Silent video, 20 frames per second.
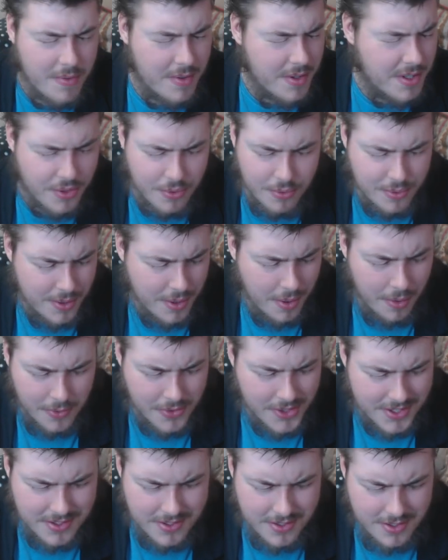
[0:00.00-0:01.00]
There's all
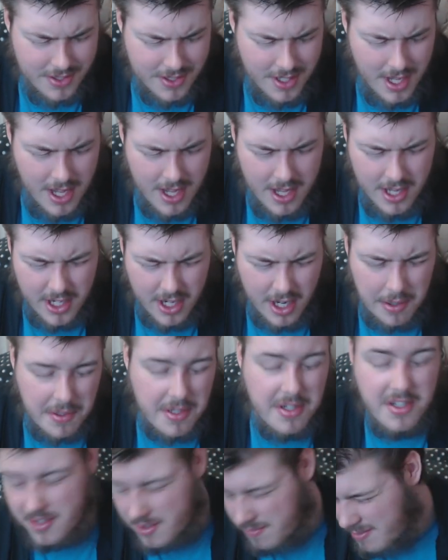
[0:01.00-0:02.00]
this, you know,
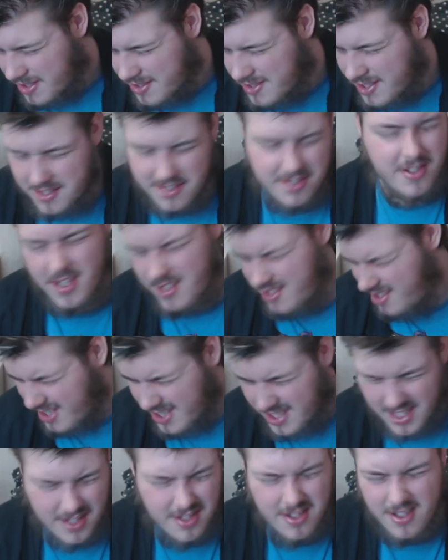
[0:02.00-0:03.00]
doesn't exist,
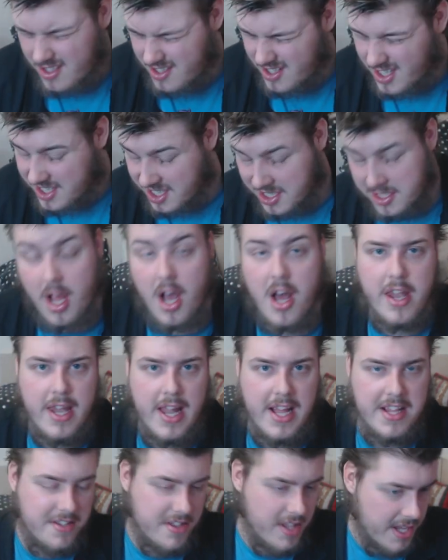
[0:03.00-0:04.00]

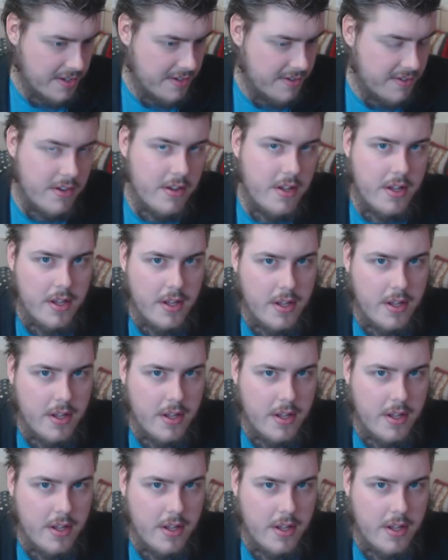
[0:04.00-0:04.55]
unless this.